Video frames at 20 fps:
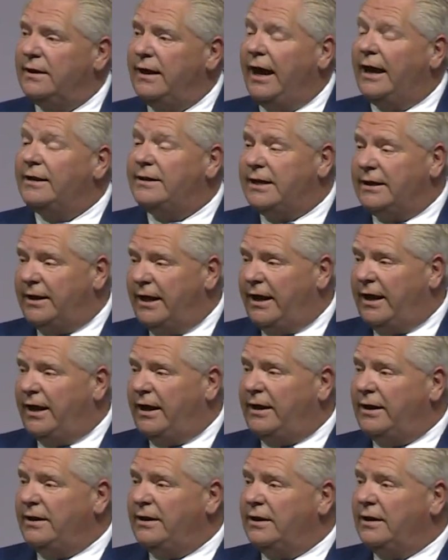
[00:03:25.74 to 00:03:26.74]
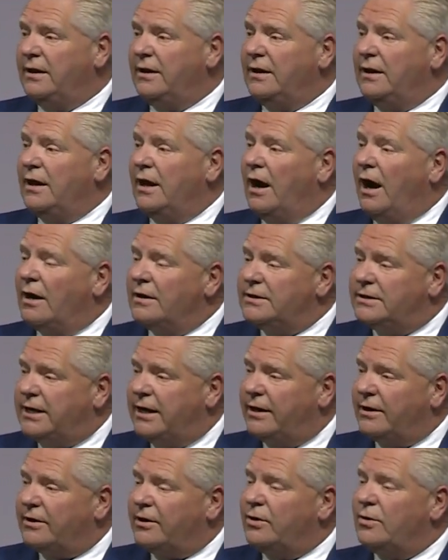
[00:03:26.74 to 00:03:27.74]
And today,
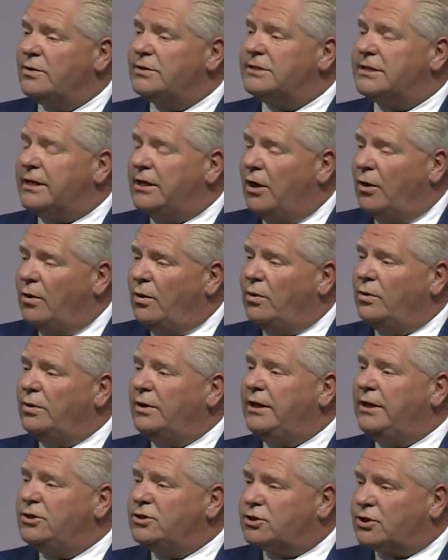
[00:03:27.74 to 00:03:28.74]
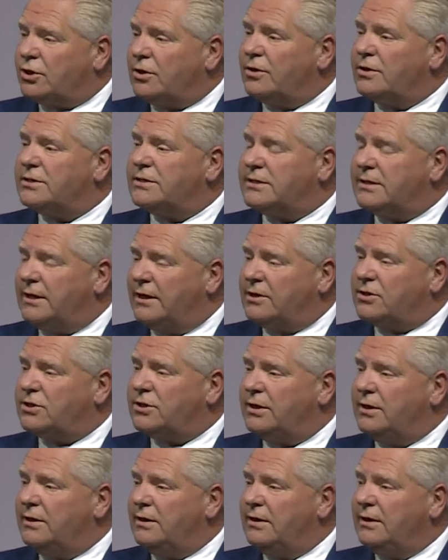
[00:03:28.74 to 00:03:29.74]
Ontario is the only
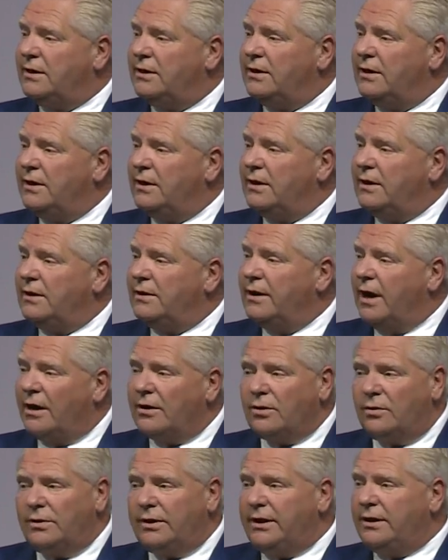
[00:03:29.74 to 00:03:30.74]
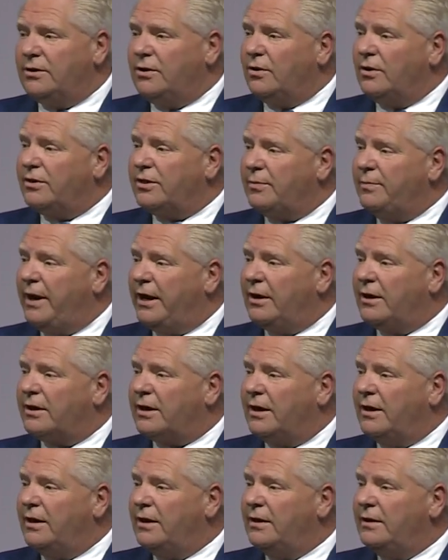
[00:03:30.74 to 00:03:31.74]
jurisdiction, not only in North
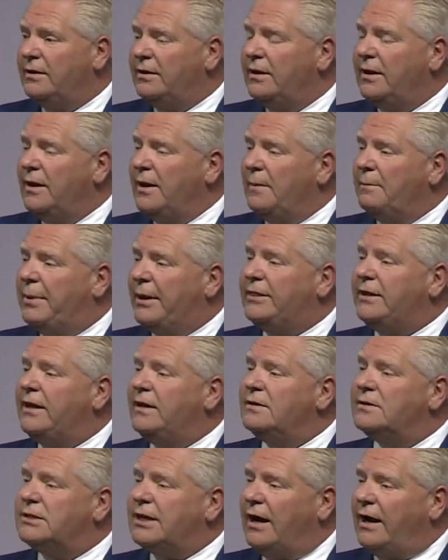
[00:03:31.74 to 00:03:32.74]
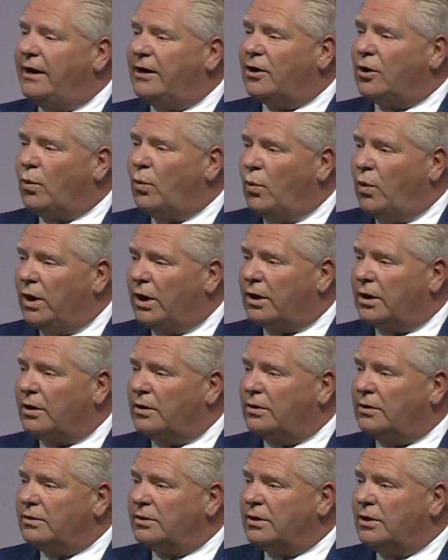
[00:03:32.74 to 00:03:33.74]
America, but the entire
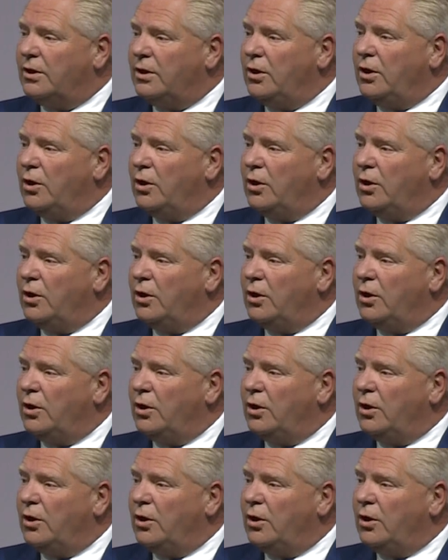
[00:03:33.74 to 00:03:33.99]
world,